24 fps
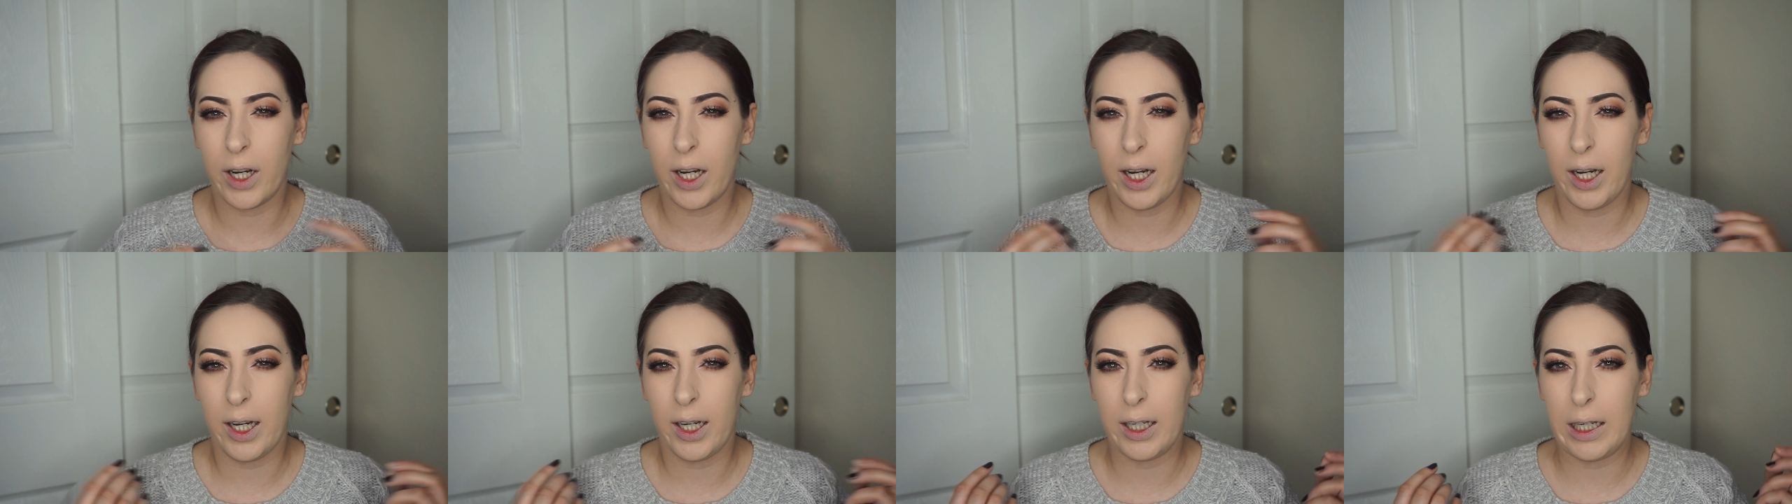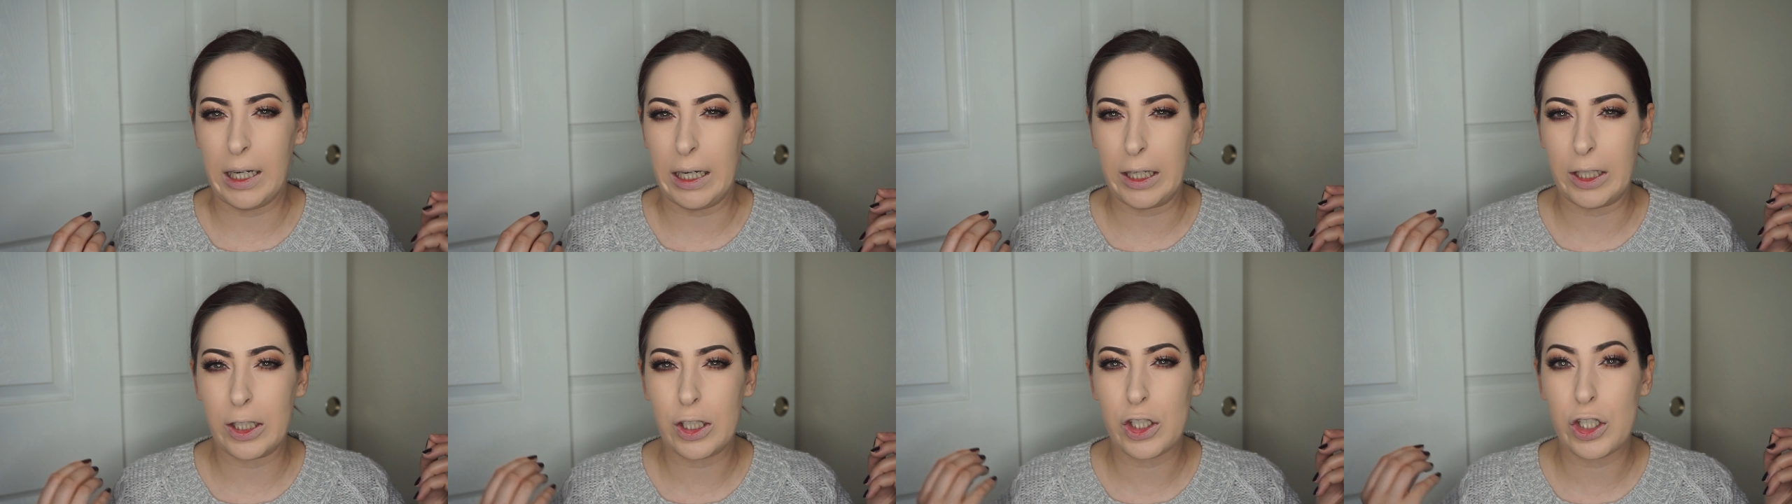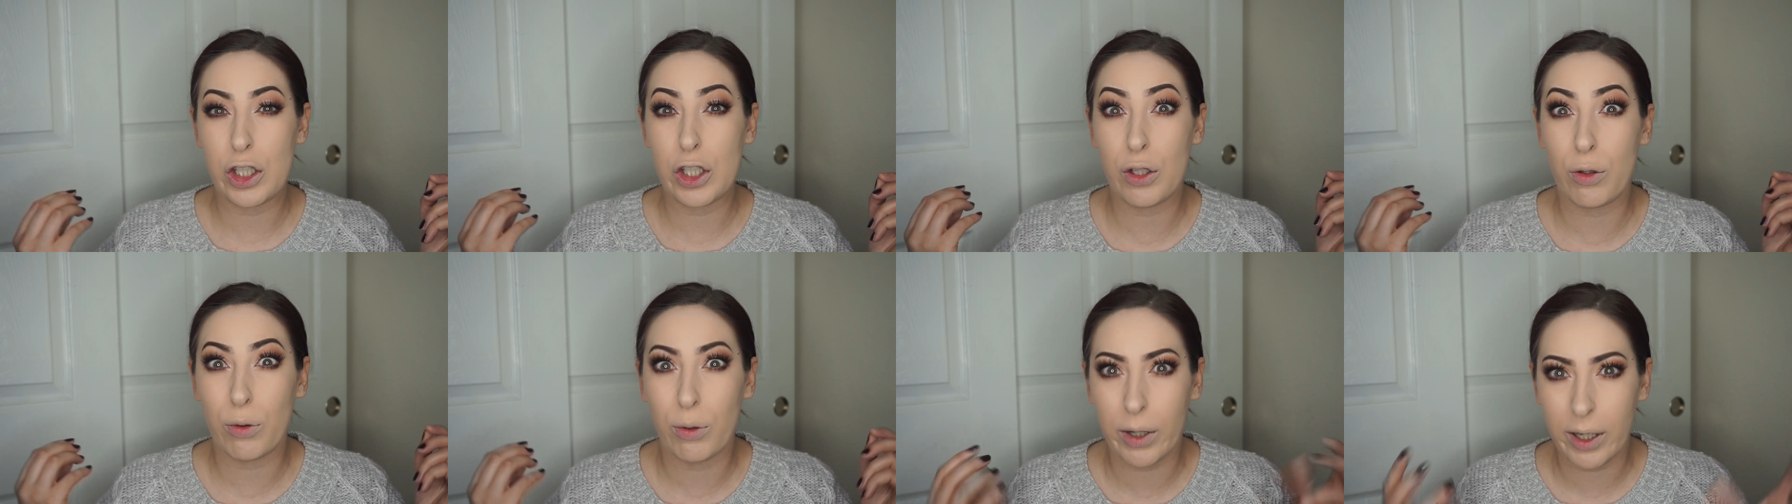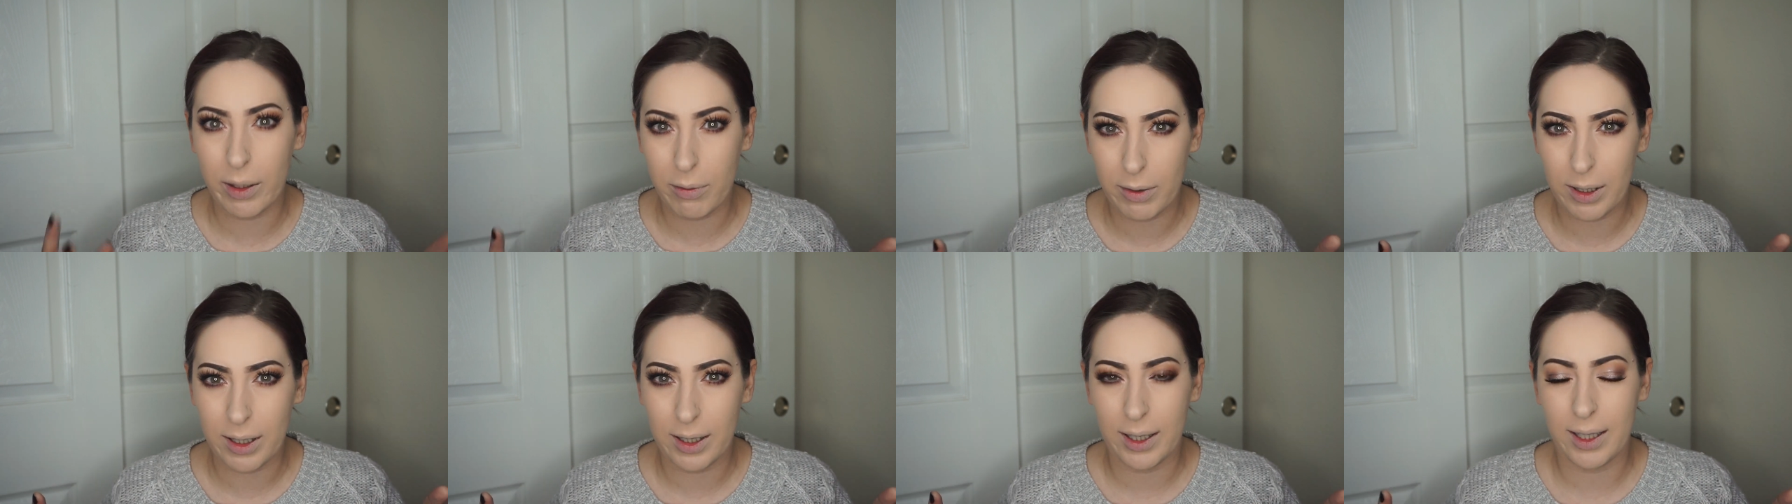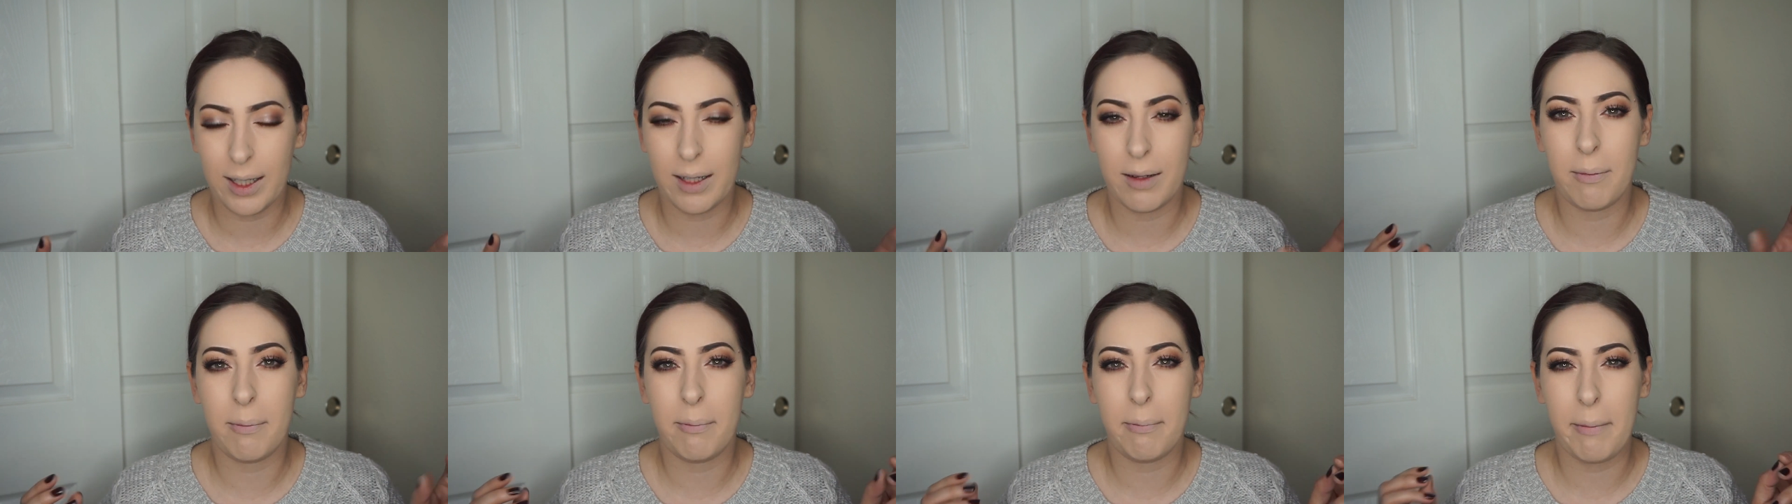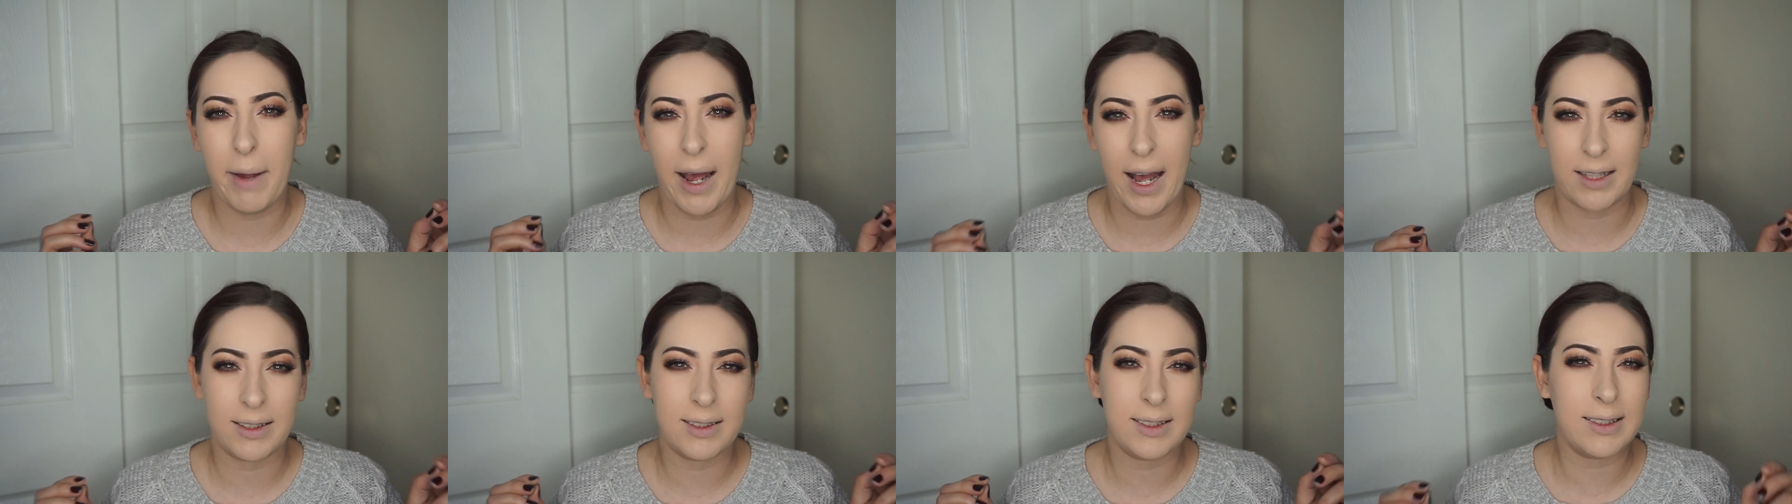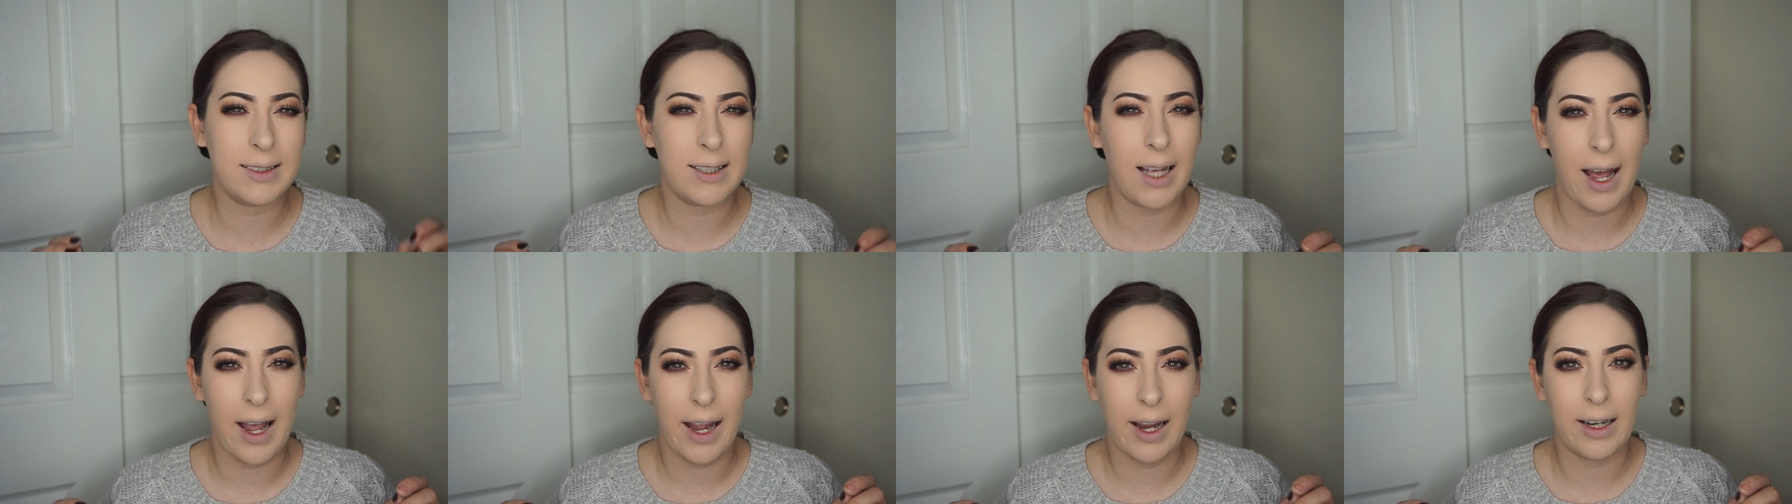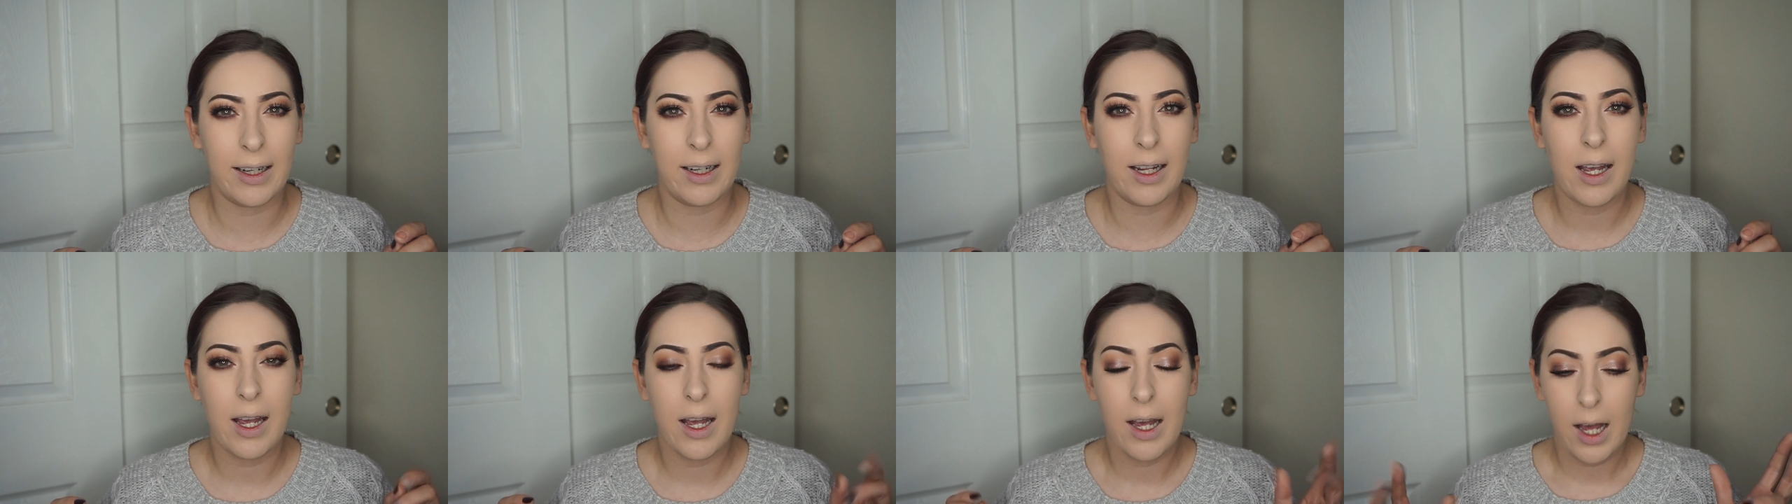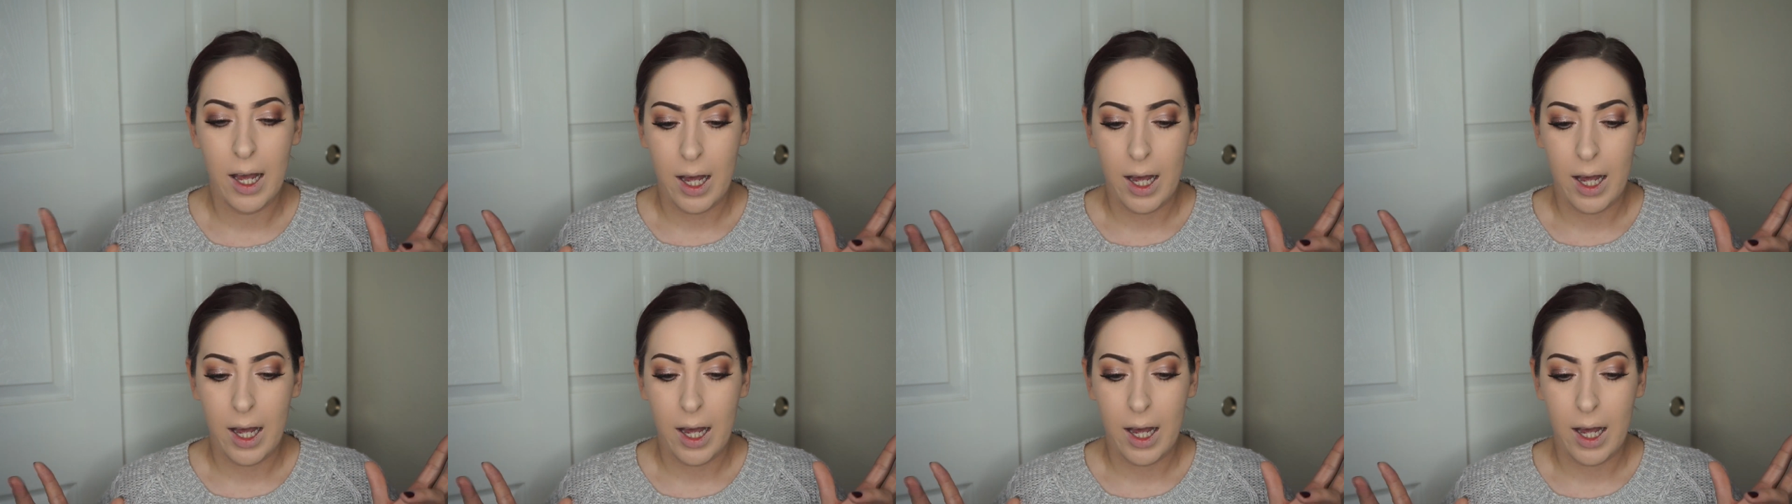a extremely matte side.